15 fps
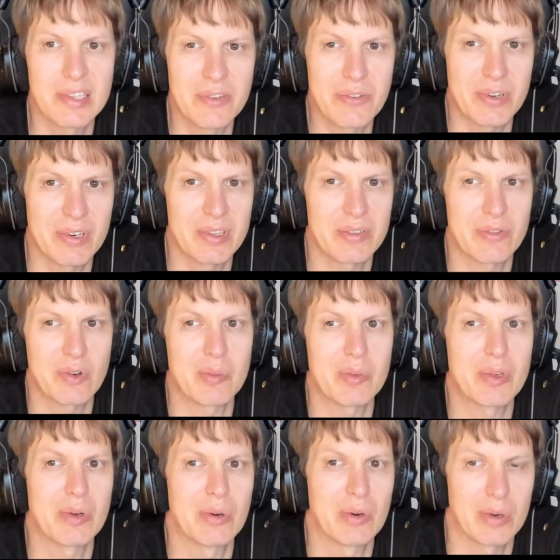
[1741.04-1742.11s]
different from
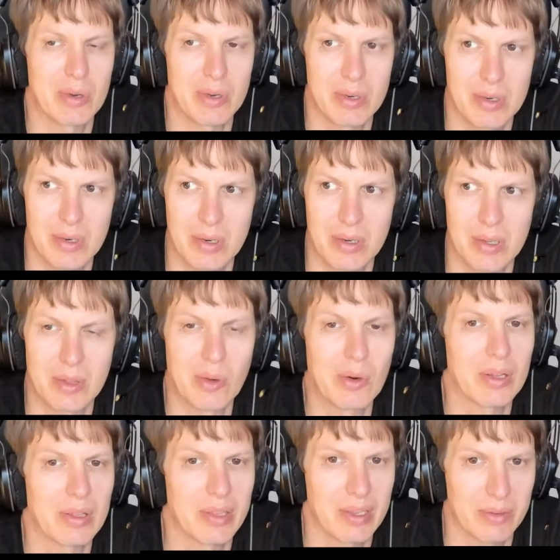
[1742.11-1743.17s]
your
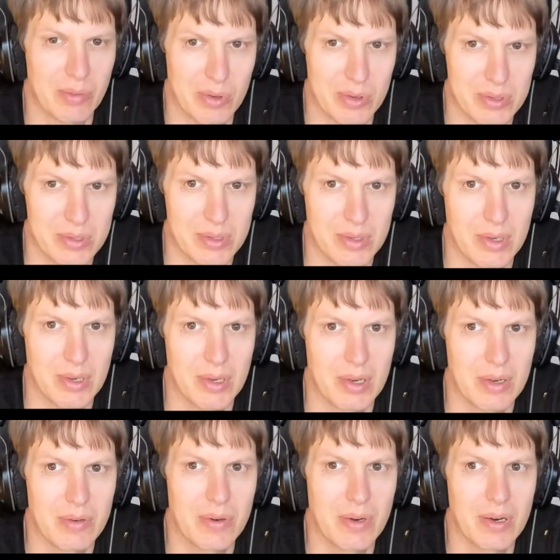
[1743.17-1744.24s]
local networks.
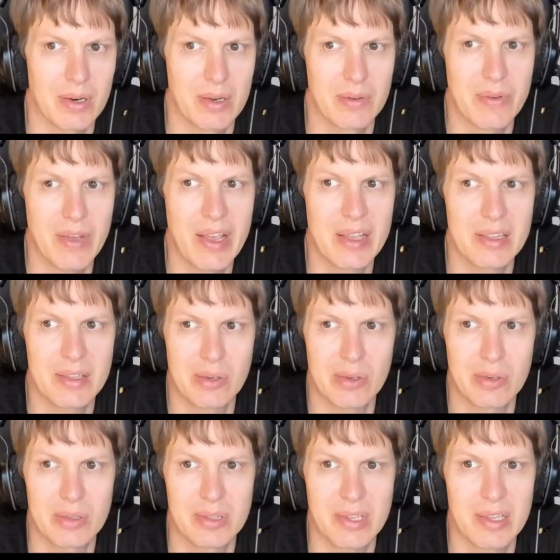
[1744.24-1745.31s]
they
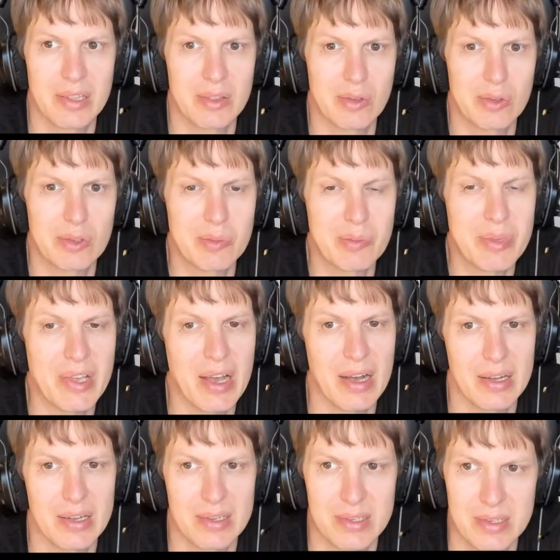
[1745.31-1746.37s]
tend not to be
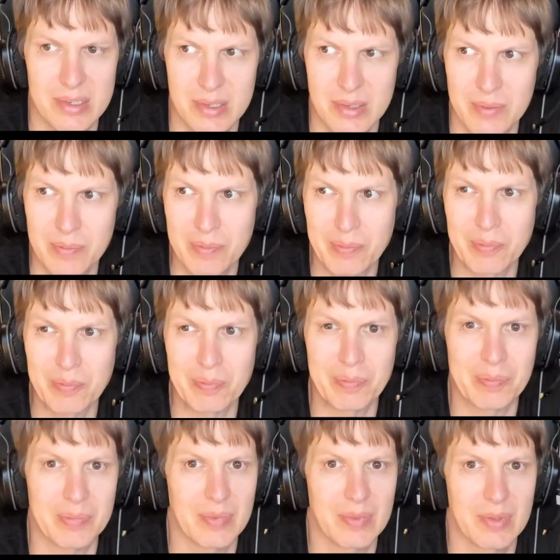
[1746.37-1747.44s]
as
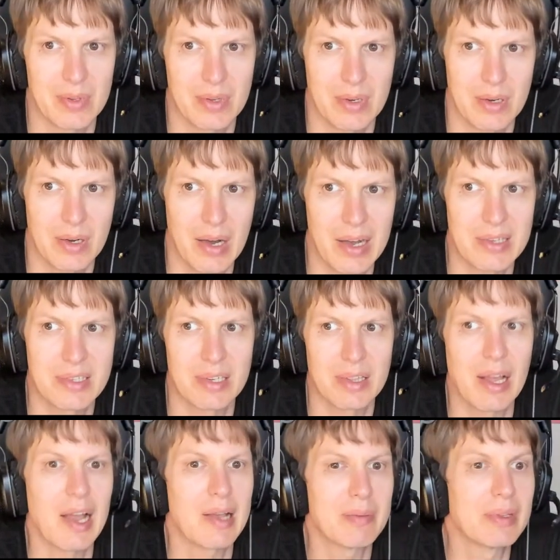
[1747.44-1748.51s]
mm, as
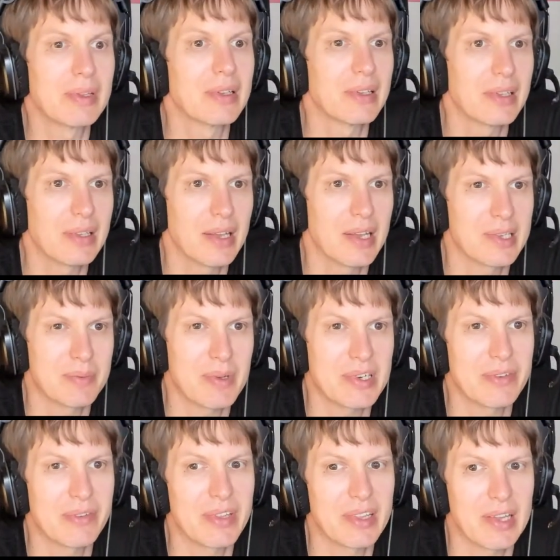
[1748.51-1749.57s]
reliable
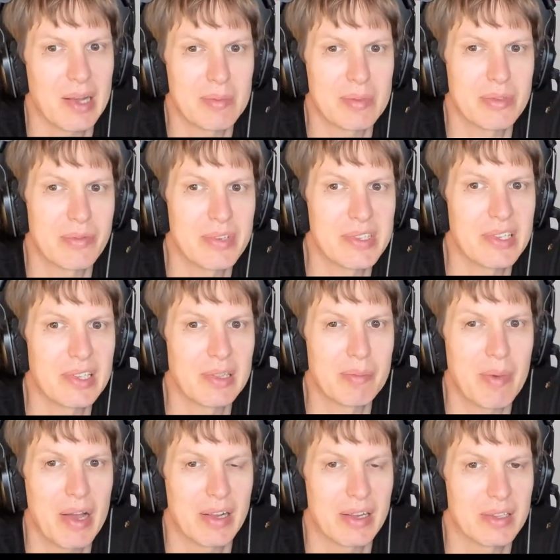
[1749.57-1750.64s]
especially when it comes to a single
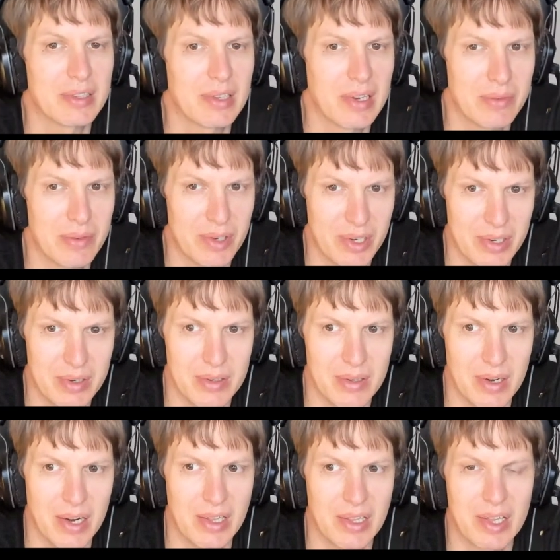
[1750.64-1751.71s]
packet delivery,
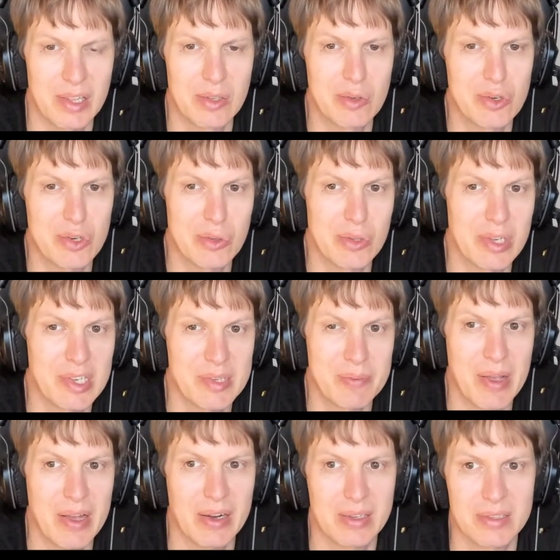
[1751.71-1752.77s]
right? And you should
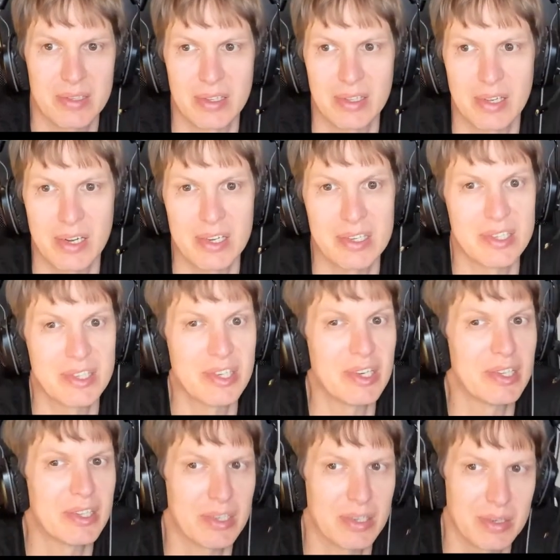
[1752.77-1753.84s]
expect increased
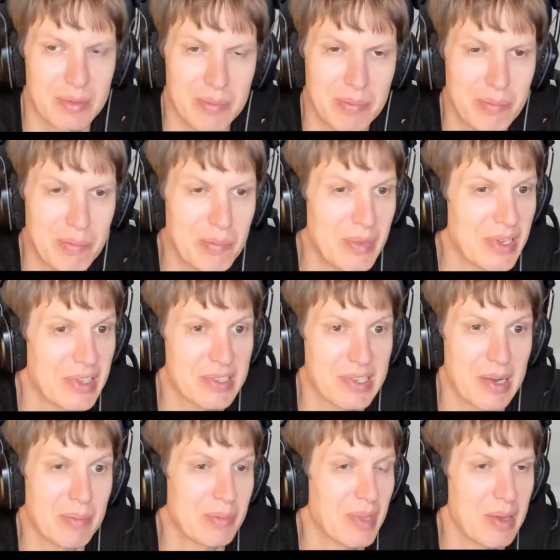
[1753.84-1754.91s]
jitter mean
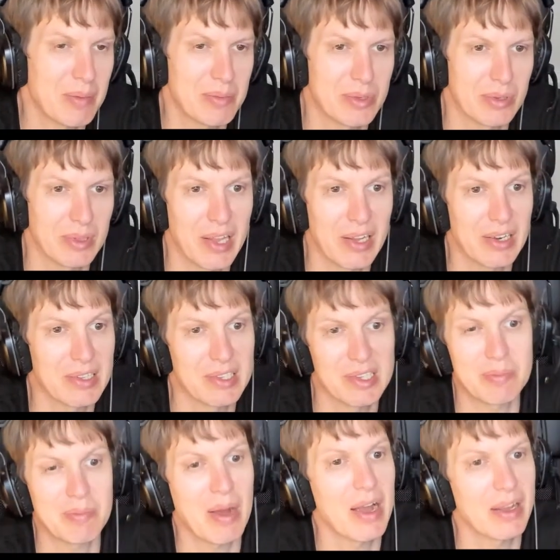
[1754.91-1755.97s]
sometimes your latency
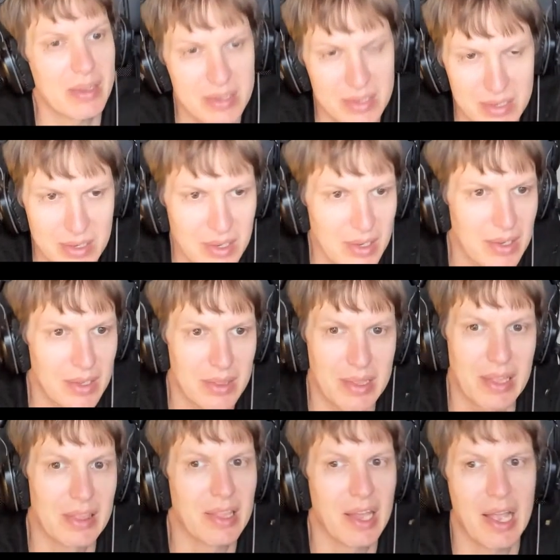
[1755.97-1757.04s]
spikes
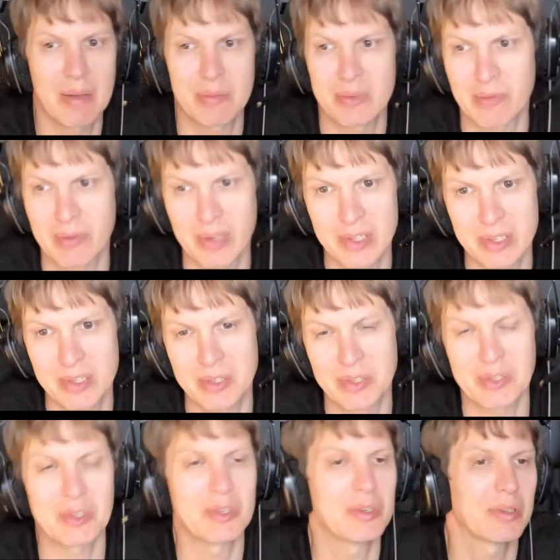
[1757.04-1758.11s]
10 times per minute
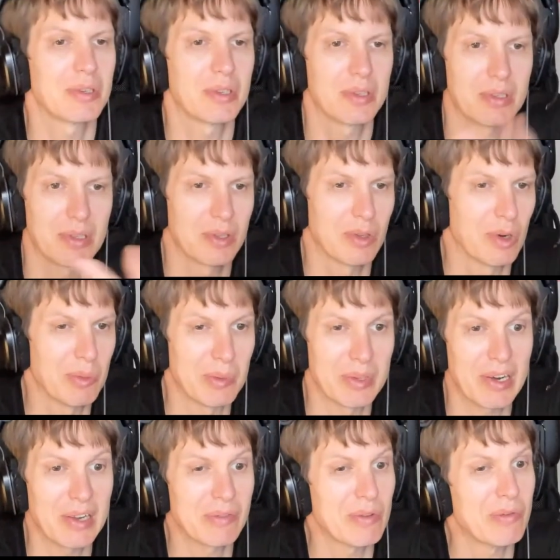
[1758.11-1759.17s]
uh,
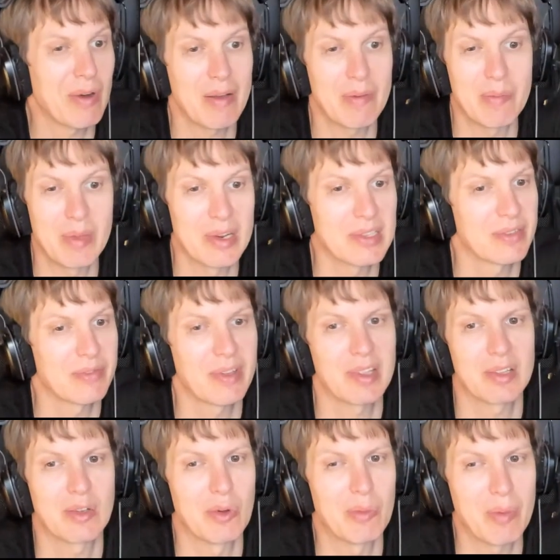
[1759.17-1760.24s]
normal right for five minutes and
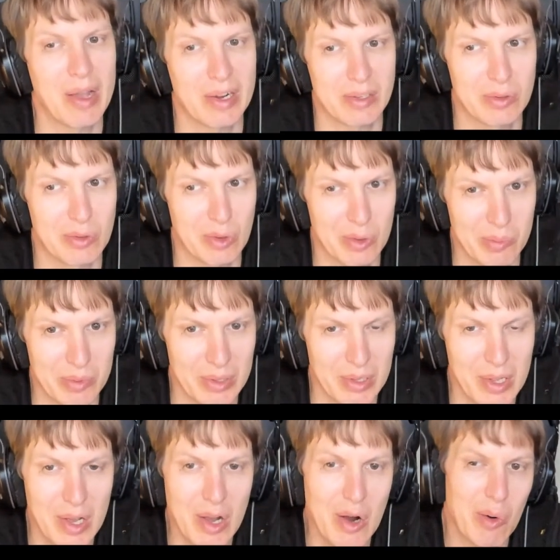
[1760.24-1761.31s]
then go back to
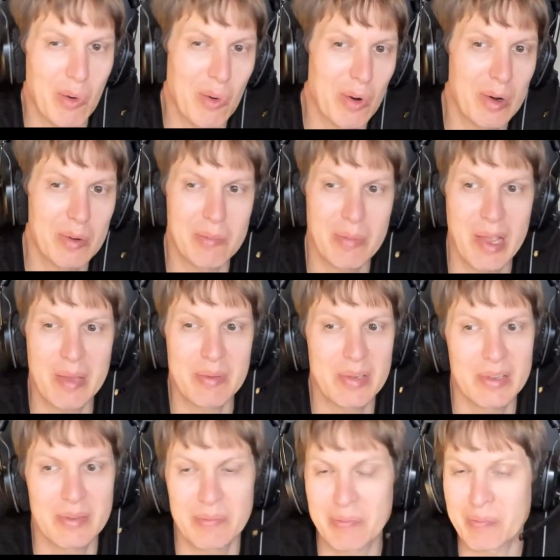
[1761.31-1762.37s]
normal or
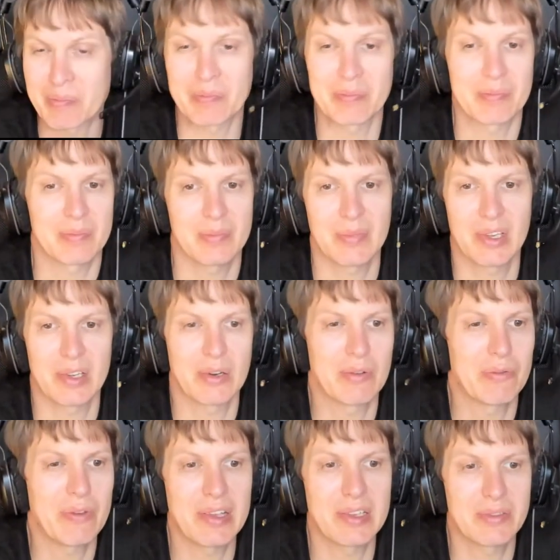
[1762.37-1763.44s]
maybe you know
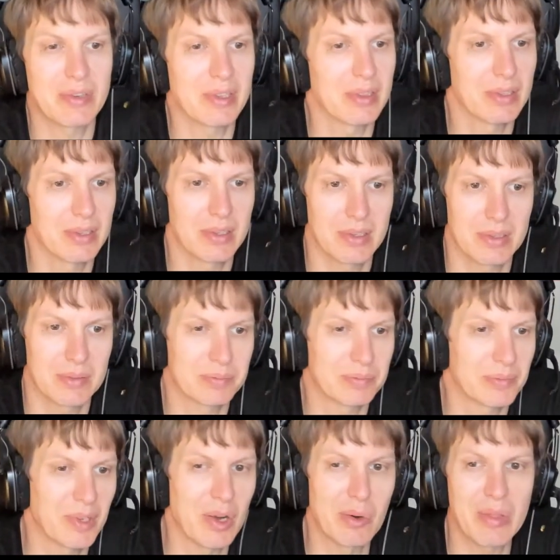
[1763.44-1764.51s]
things will uh,
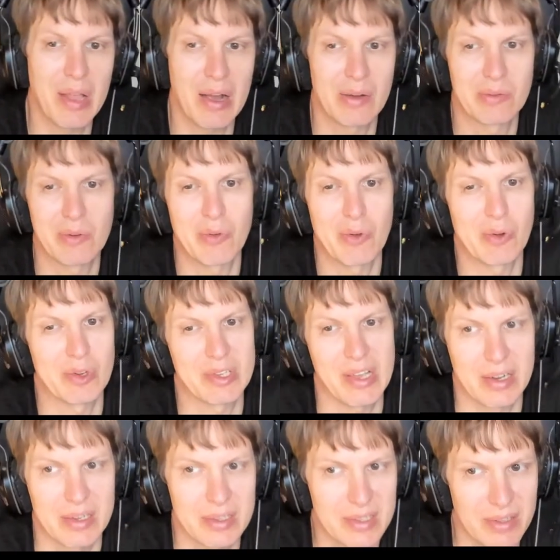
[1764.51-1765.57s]
go down for 30
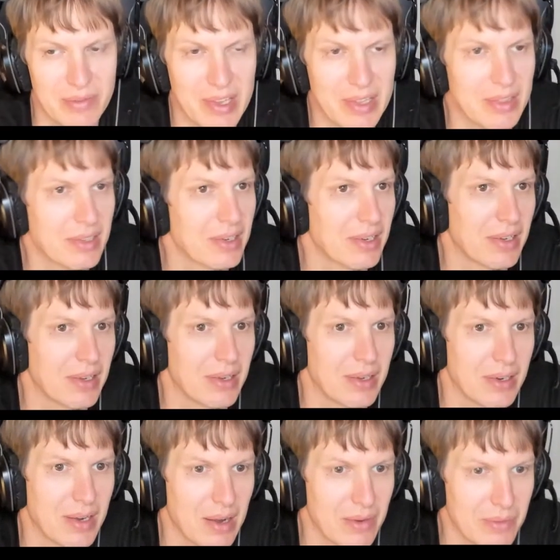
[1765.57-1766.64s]
seconds and then uh,
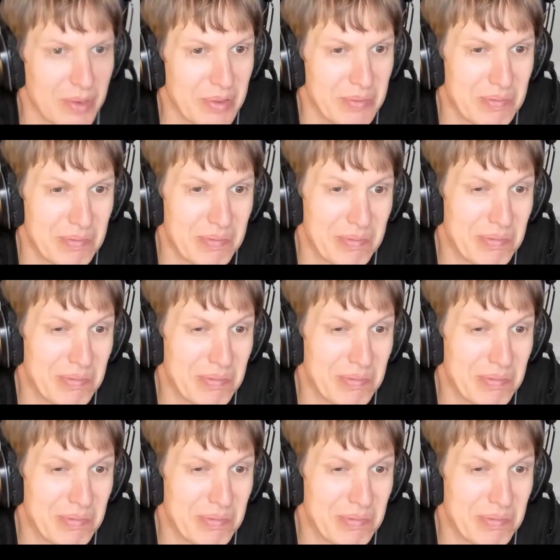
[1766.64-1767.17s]
recover